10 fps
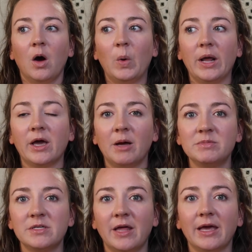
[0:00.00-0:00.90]
when it
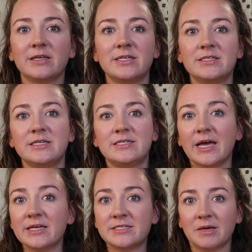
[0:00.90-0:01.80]
comes to like, since this
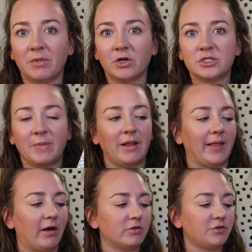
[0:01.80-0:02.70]
is similar to my
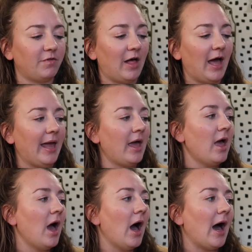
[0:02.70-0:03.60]
Loungefly,
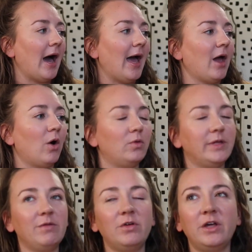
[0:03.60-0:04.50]
I
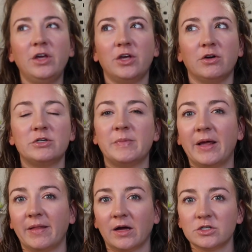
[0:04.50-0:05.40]
only really use
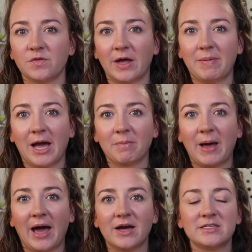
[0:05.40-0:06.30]
my Loungefly
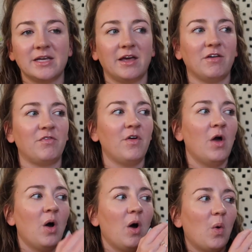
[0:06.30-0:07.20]
backpacks if
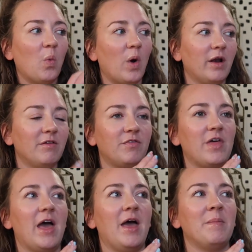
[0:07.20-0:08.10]
one of
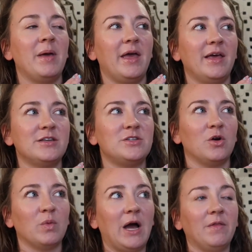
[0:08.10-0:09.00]
them is
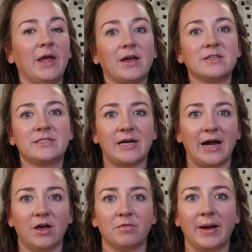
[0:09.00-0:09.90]
around like a
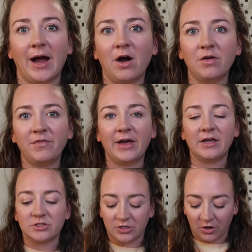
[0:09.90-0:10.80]
style of my
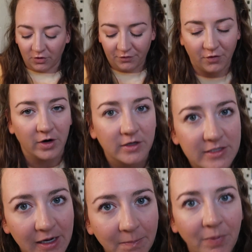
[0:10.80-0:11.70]
outfit. So for
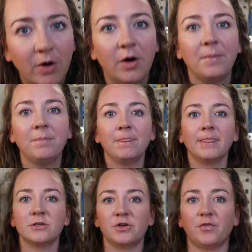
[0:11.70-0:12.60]
example,
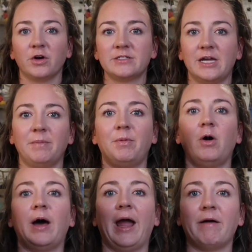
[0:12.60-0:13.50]

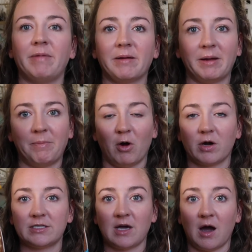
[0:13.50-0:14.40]
I have like my
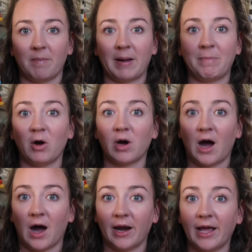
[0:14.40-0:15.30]

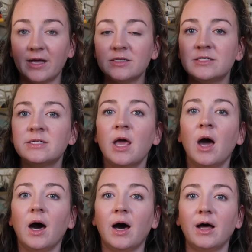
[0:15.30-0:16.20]
Pocahontas
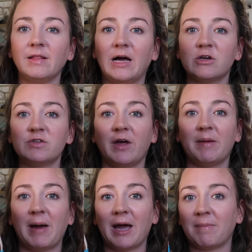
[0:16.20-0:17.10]

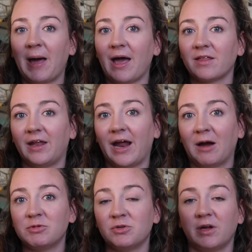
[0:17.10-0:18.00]
Loungefly backpack that I
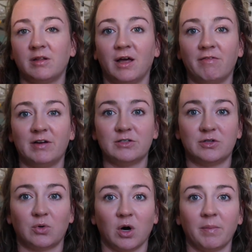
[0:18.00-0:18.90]
absolutely love and is
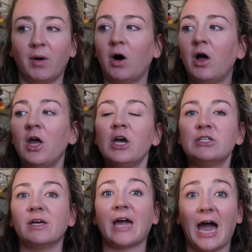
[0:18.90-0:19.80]
adorable.
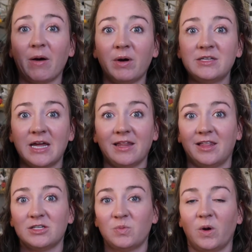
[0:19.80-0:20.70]
So like I would
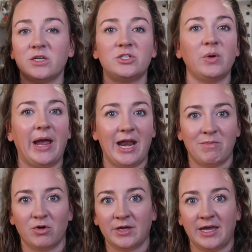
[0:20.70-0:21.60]
take this one to
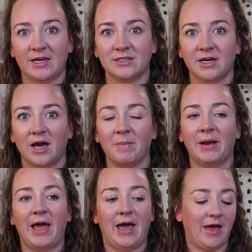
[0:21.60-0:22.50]
Animal Kingdom
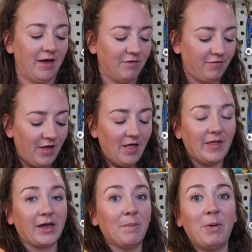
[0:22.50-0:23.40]
and have
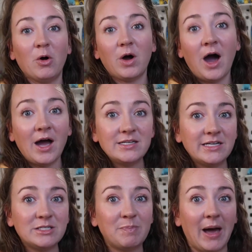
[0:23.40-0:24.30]
like a
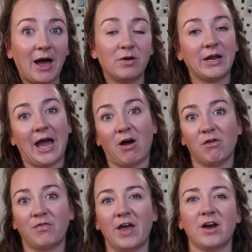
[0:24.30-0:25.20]
Pocahontas bound
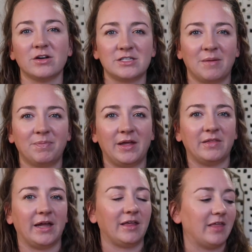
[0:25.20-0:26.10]
outfit or
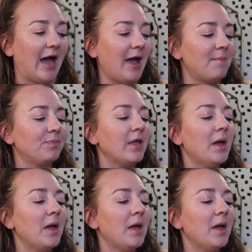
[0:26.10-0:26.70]
something like that.